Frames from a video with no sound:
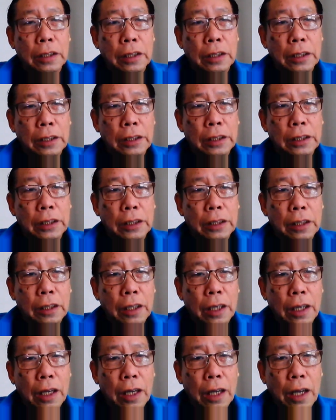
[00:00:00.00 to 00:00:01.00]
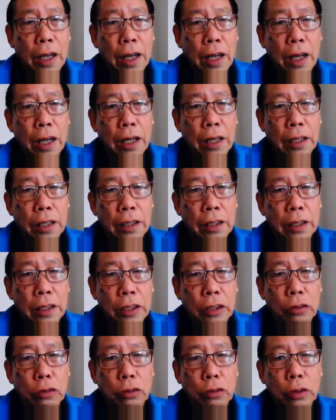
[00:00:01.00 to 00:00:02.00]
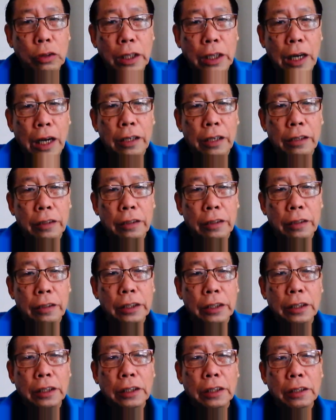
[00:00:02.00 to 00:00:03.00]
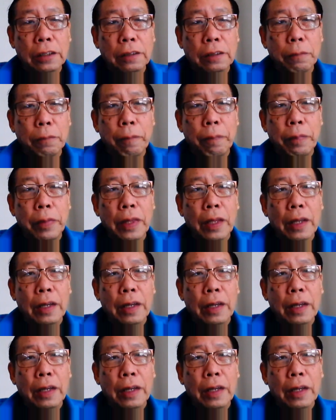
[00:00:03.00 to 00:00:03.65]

it is a new currency